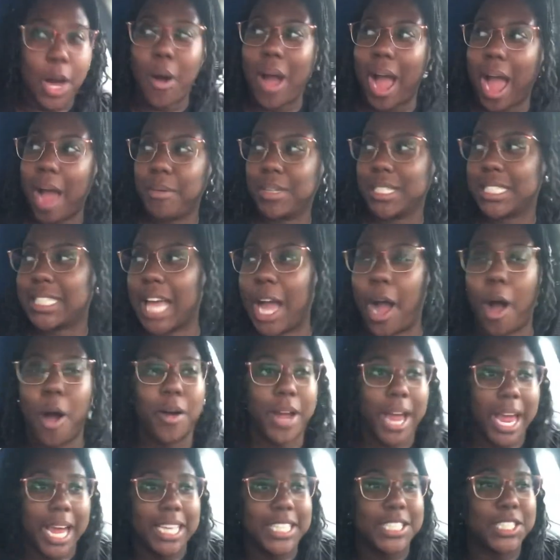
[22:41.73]
I was like,
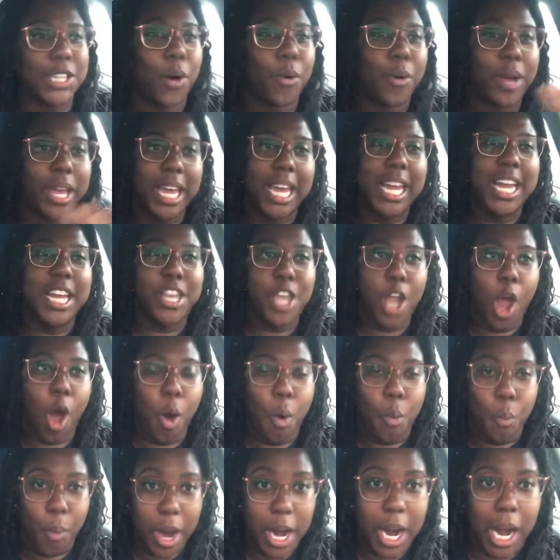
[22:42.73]
okay, so he know
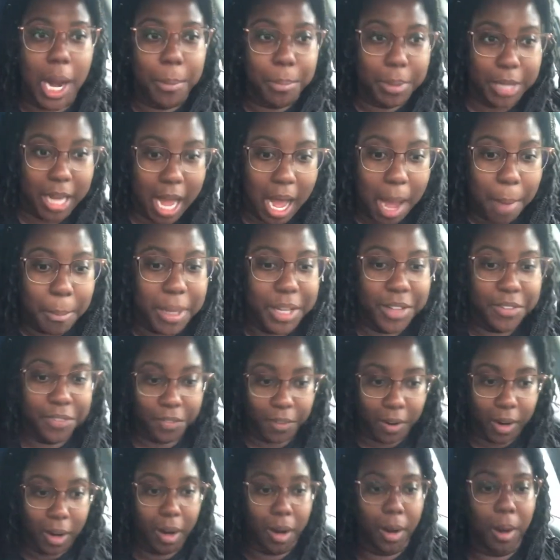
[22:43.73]
where I'm coming
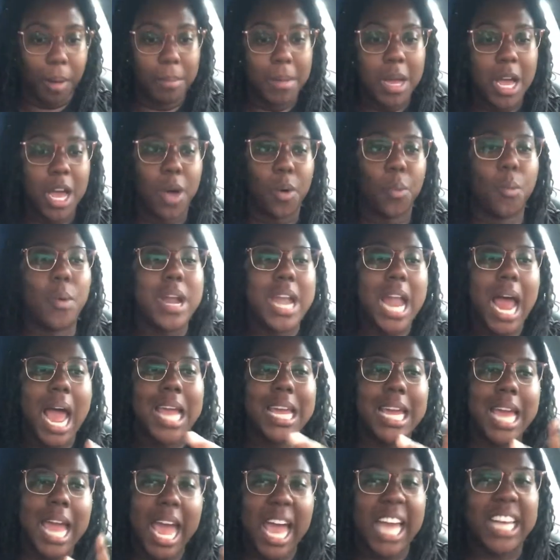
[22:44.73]
from when
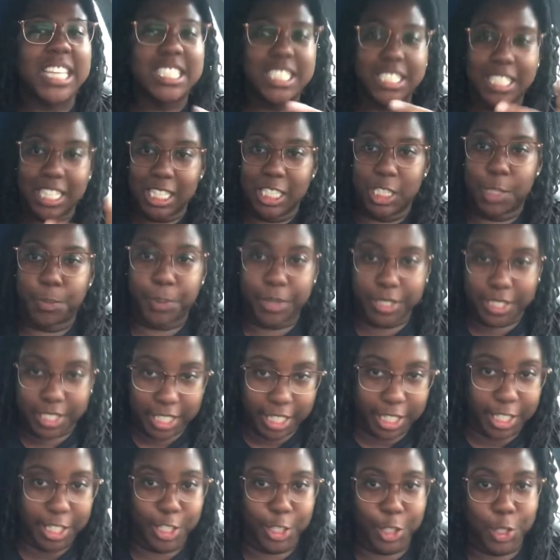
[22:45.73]
I ask these
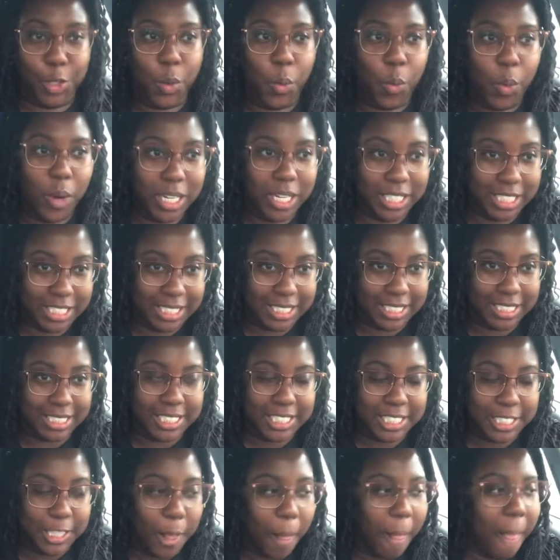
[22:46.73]
particular
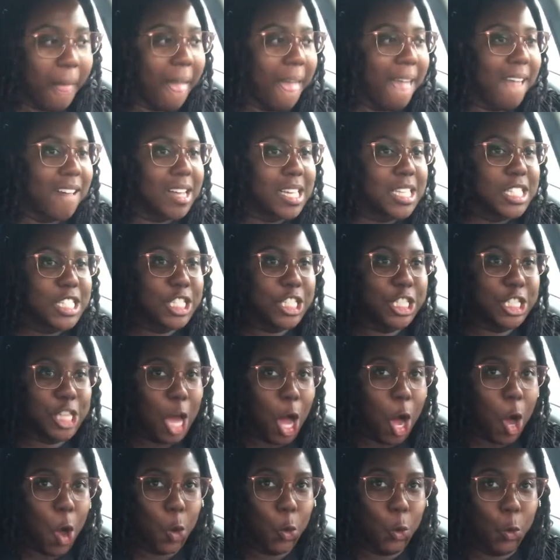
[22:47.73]
questions.
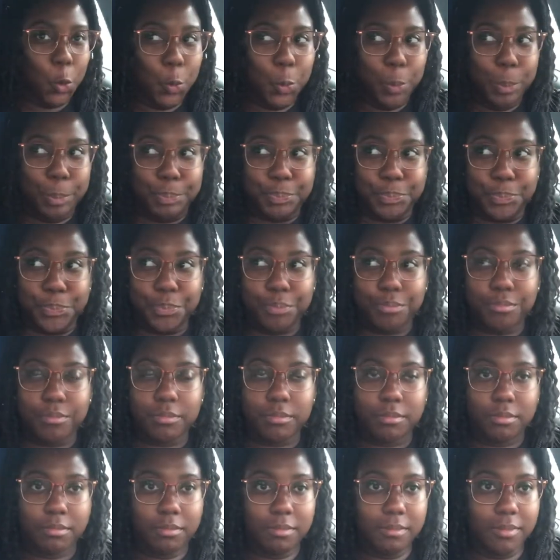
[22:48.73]
So
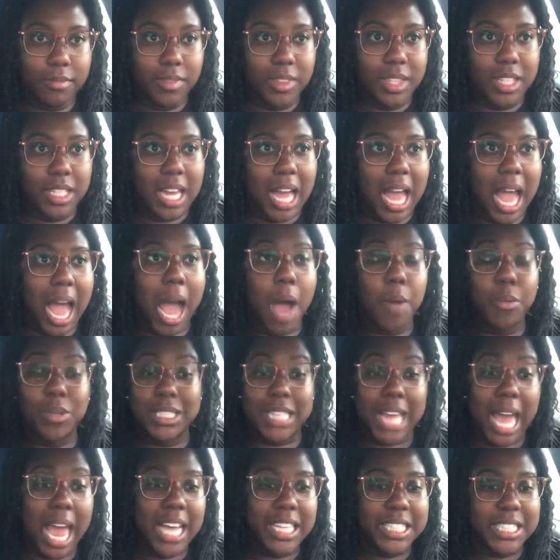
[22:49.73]
I was
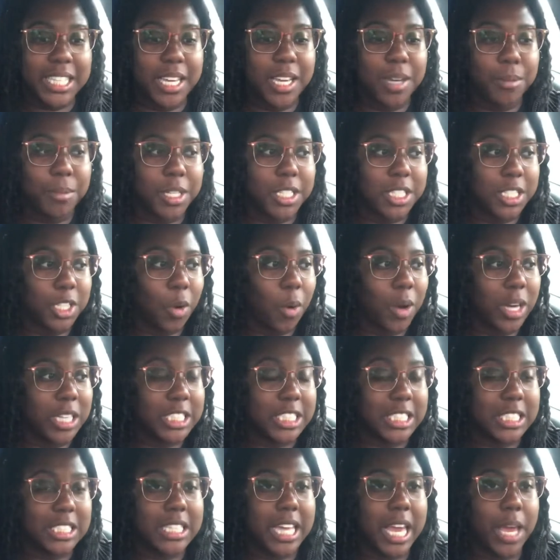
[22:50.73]
asking him this
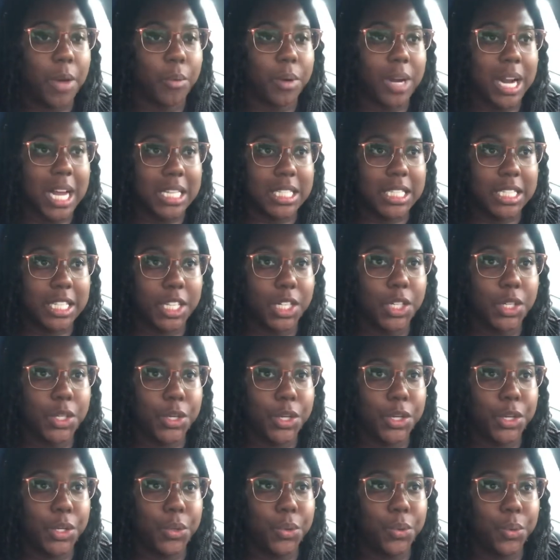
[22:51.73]
question, and when I tell
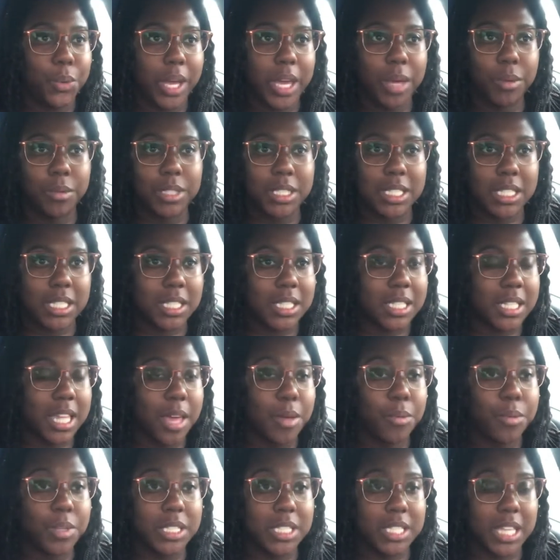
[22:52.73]
you, he was just he
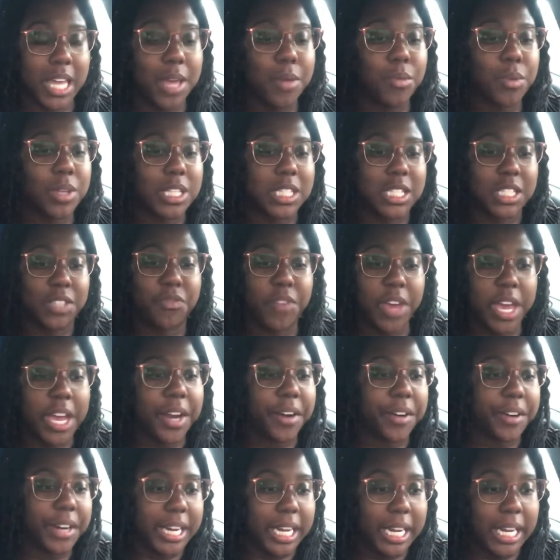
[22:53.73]
was he was
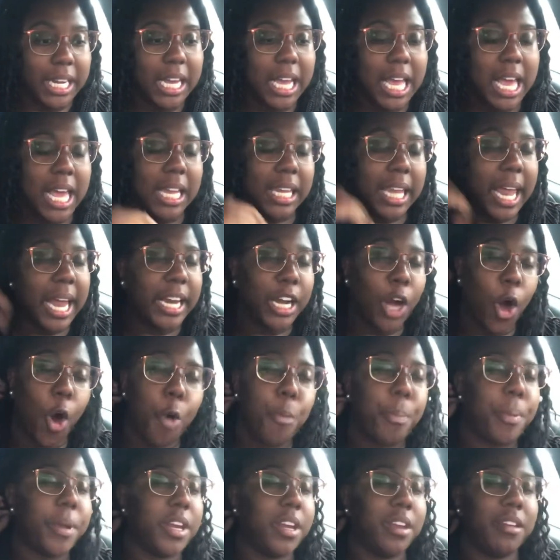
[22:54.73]
very like
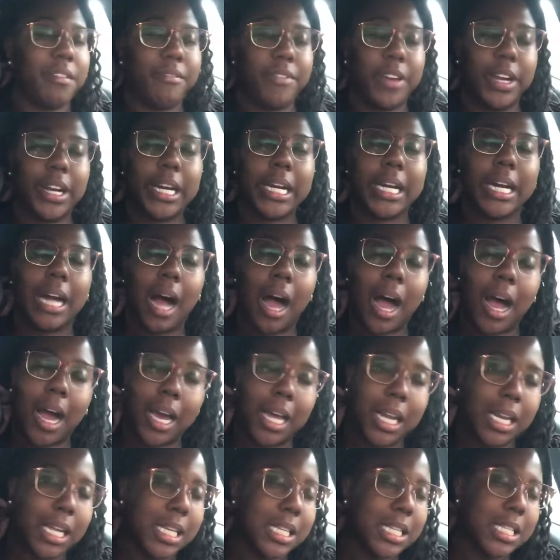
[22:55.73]
open and very
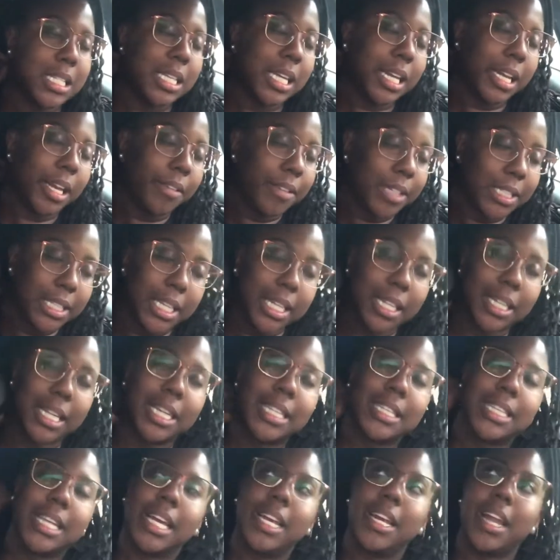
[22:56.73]
honest and everything
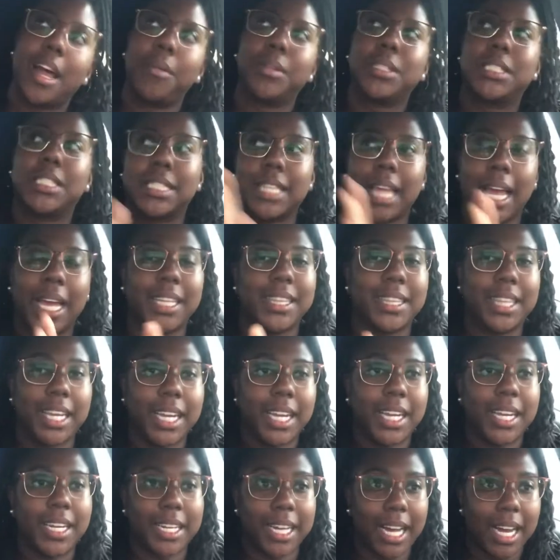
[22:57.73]
like that. And I was just like,
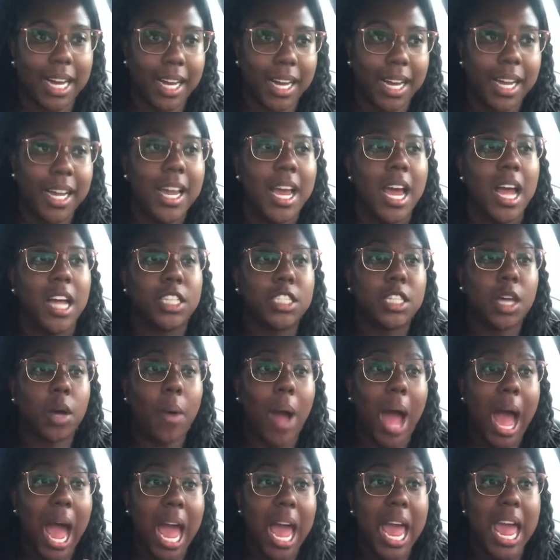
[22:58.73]
thank God. So
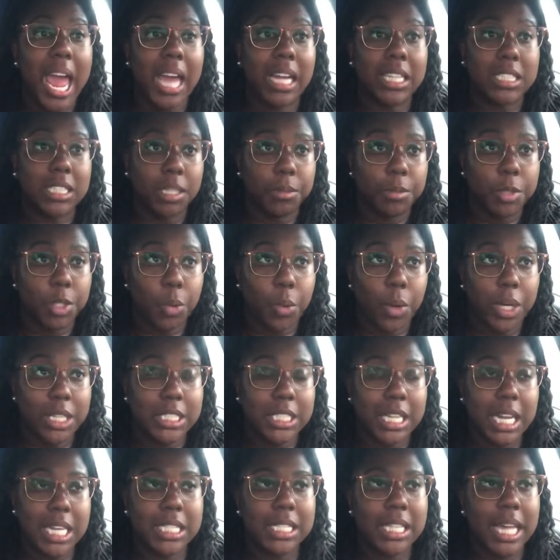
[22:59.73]
I asked him the
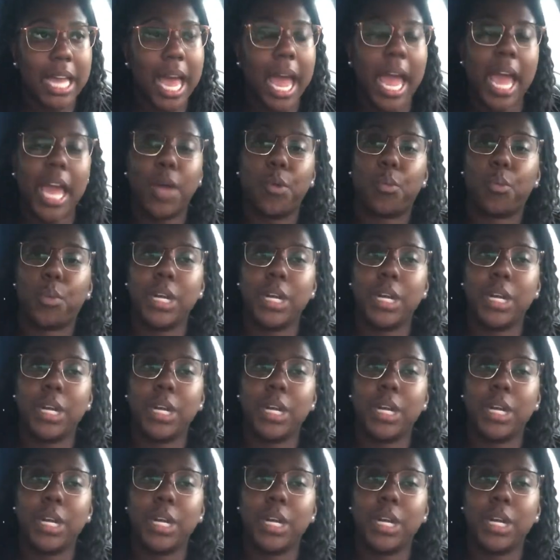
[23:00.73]
question. I said, hey, what